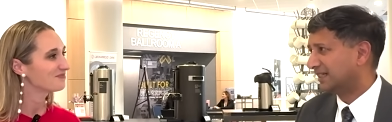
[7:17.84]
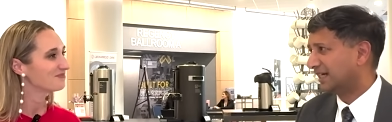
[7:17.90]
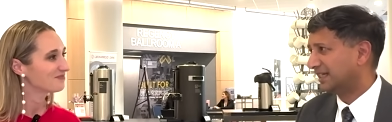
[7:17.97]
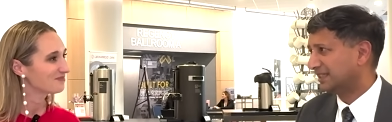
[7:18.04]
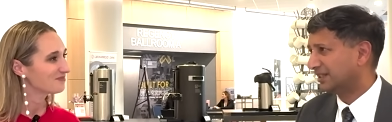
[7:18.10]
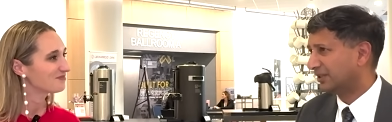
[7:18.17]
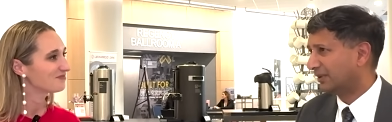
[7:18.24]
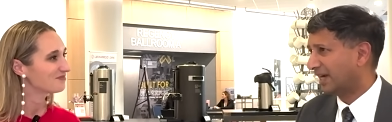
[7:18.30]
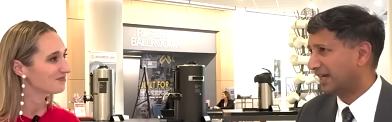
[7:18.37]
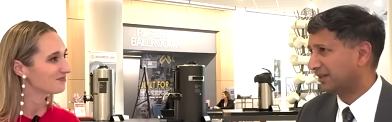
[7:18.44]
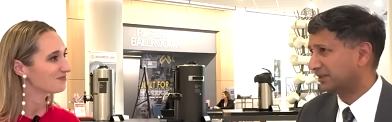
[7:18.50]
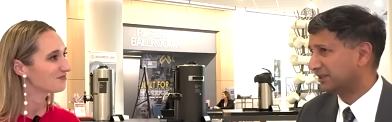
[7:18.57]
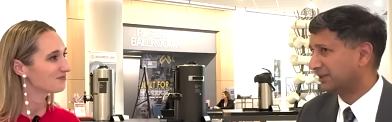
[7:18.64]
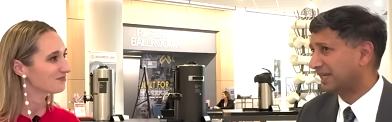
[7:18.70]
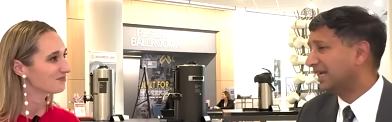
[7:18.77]
Speaker 1: I know
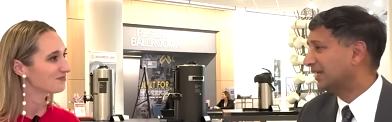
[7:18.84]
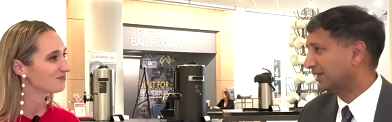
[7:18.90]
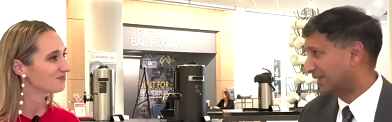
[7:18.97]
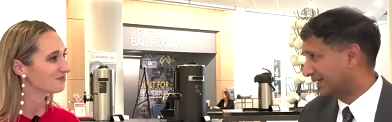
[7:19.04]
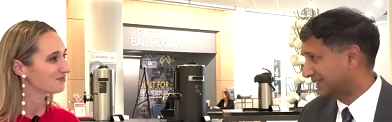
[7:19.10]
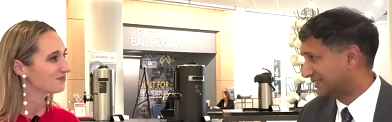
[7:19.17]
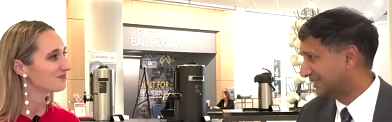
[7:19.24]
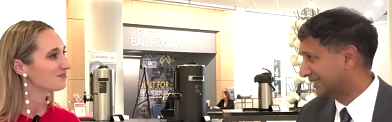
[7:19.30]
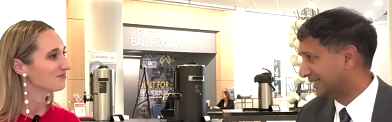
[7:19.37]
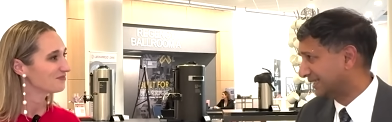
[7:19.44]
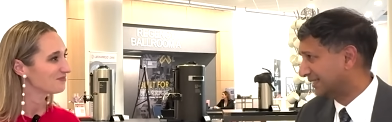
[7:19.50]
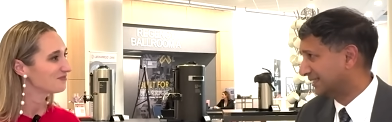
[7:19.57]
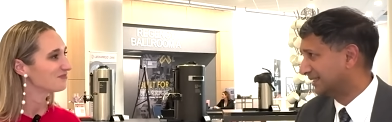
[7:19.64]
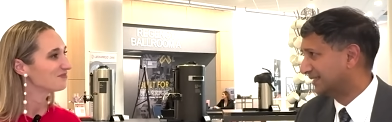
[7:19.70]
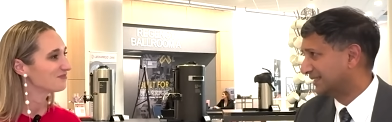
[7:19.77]
how to analyze
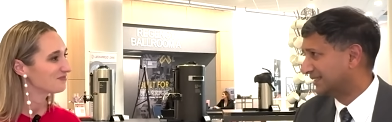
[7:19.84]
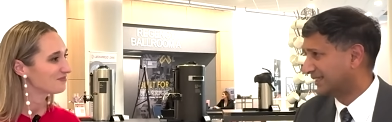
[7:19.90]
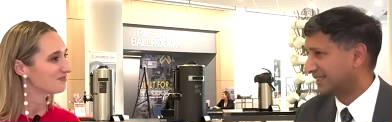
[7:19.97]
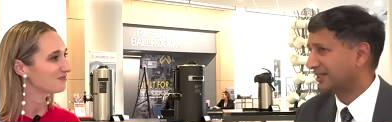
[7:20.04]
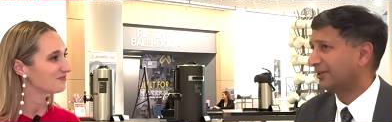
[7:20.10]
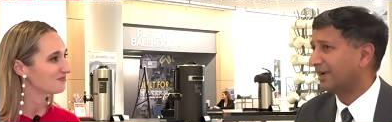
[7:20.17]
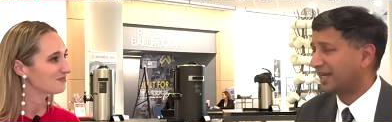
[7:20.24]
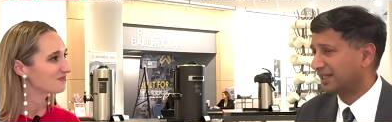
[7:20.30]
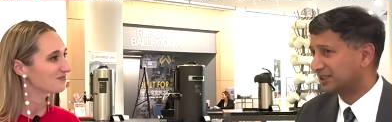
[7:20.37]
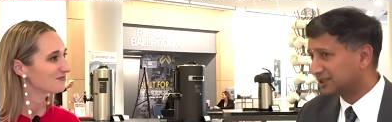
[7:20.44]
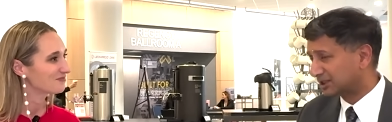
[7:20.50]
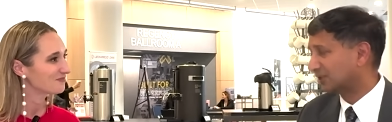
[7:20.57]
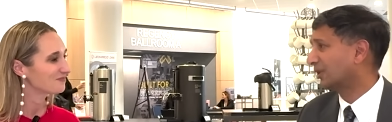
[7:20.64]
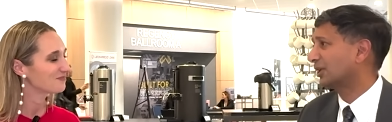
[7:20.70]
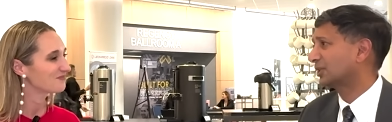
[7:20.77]
data, I know how to
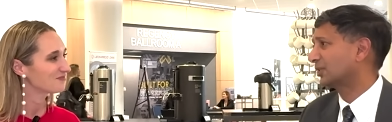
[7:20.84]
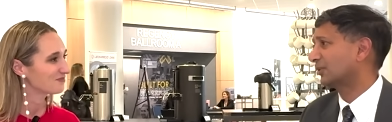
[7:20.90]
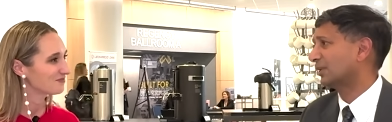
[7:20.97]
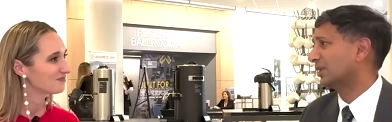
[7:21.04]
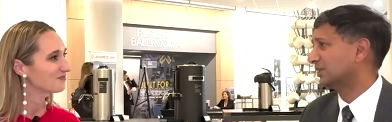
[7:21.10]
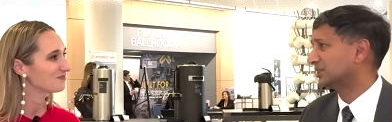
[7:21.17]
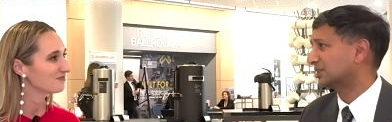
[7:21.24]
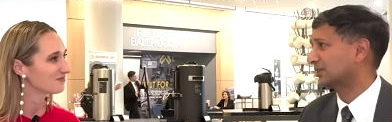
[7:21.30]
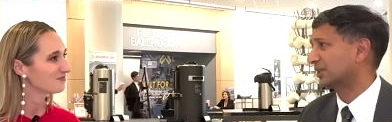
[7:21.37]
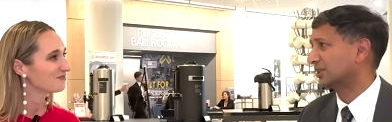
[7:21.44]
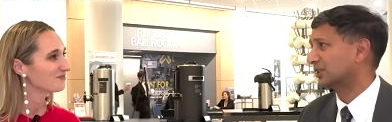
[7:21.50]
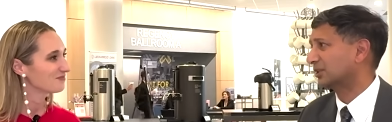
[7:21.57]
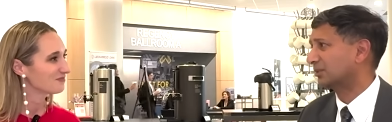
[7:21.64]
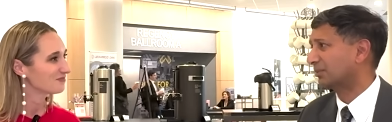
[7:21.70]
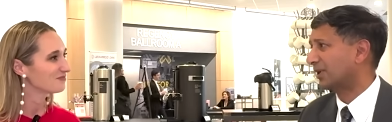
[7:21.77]
structure an
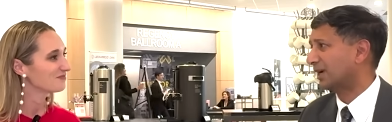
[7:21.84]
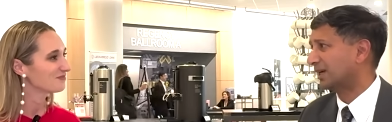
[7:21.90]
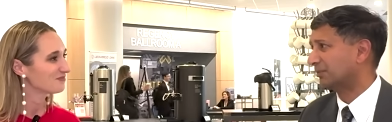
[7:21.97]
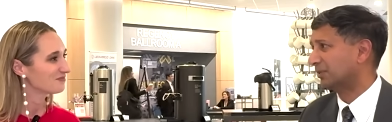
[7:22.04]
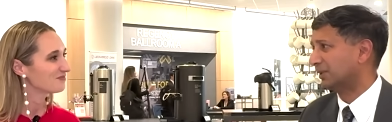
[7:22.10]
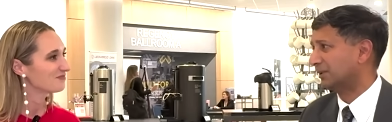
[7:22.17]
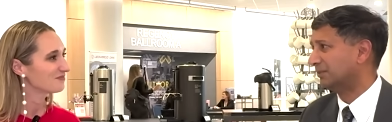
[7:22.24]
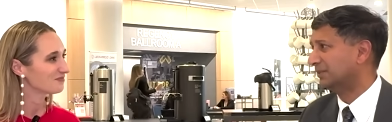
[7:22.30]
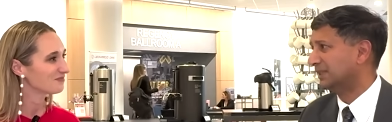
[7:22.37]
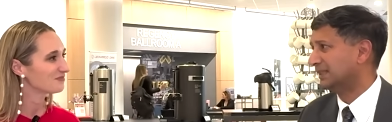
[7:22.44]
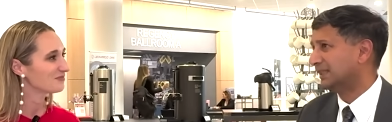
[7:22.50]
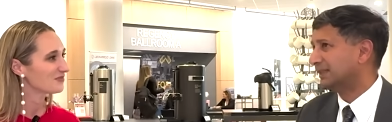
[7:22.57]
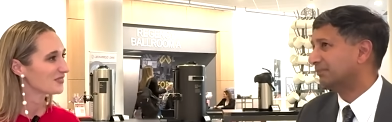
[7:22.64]
unstructured problem.